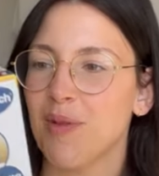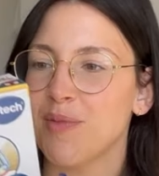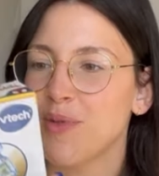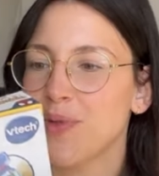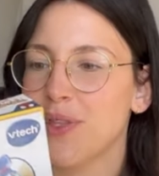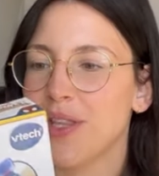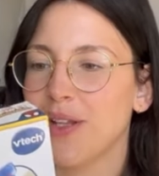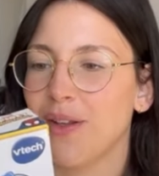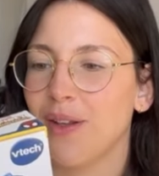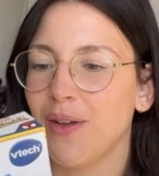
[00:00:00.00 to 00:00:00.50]

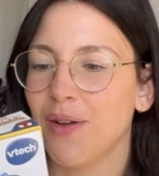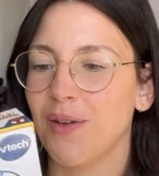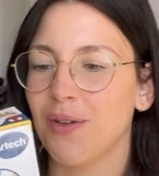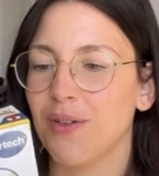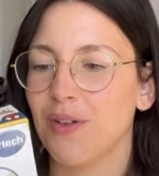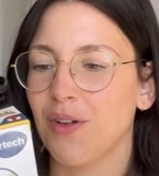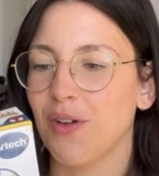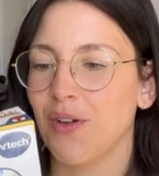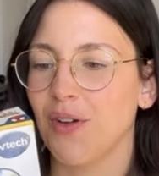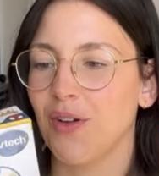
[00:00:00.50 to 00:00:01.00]
with a load
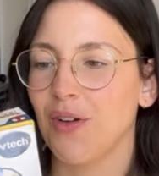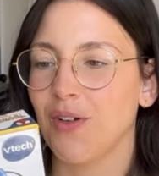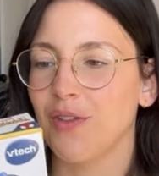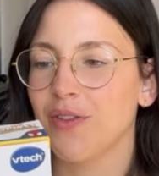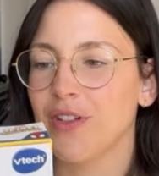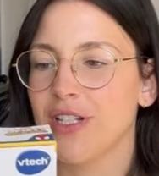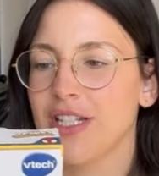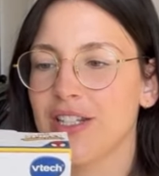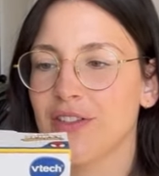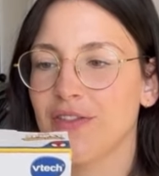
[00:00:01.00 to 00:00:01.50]
of
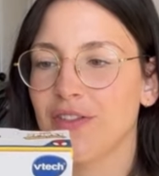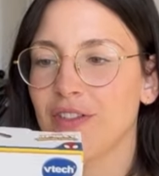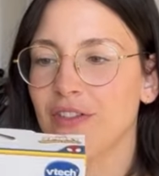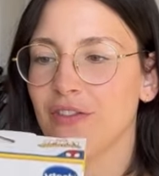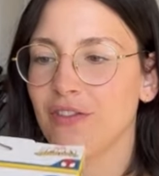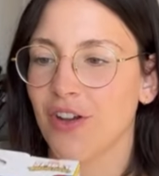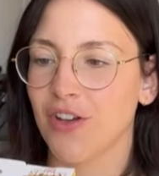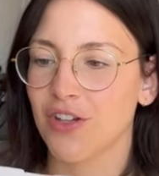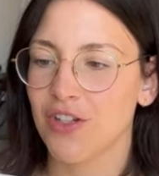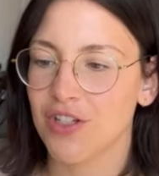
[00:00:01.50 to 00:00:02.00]
different
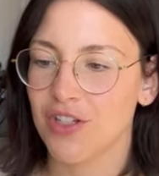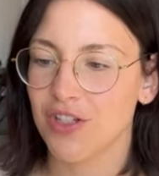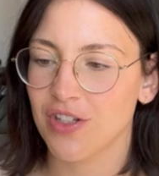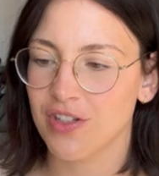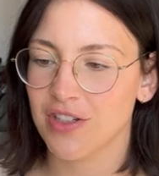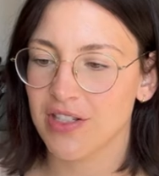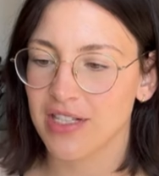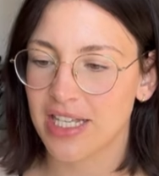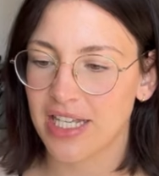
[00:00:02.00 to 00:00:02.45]
functions.